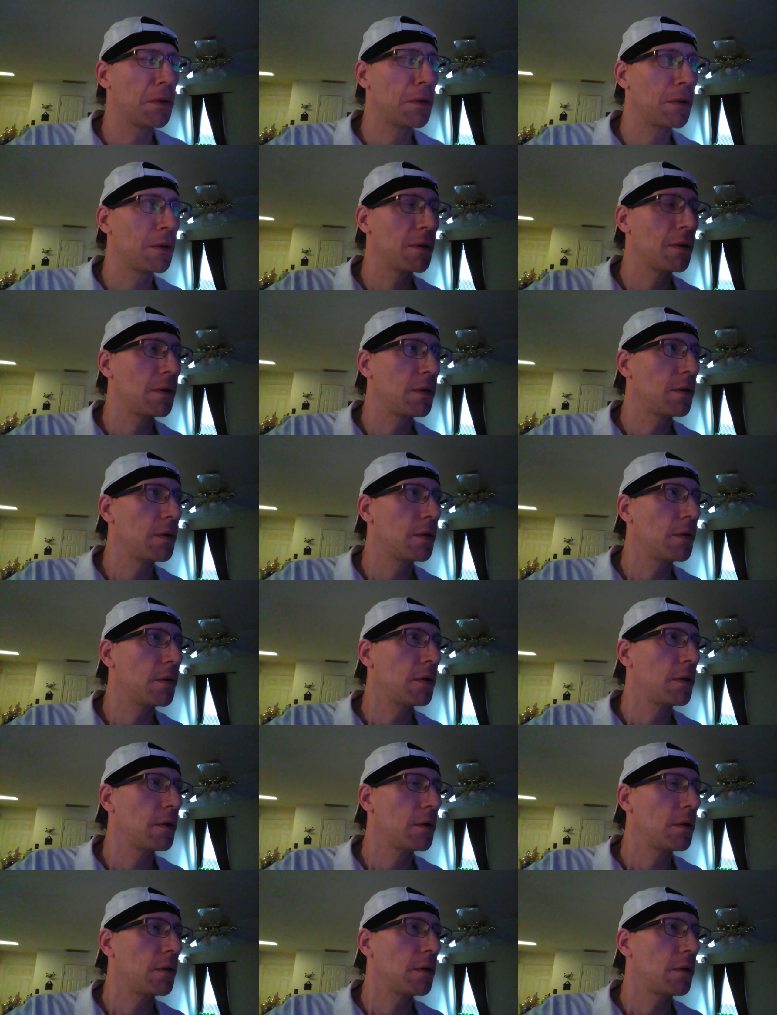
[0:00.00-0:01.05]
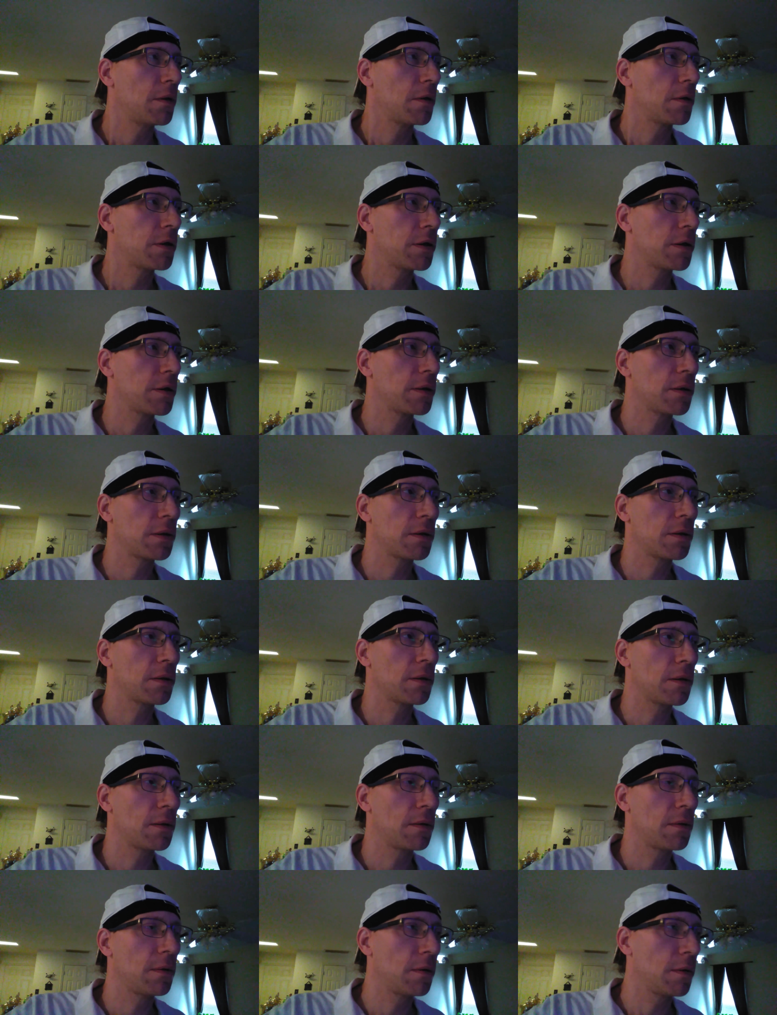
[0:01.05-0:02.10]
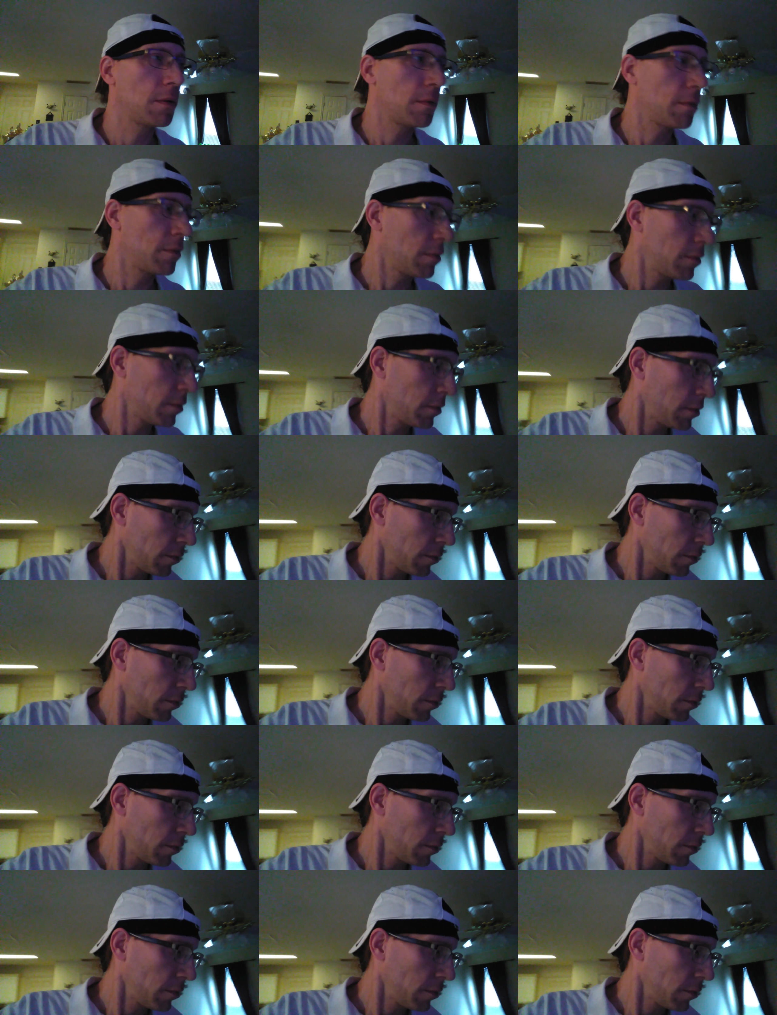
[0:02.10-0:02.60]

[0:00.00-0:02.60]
Nobody speaks.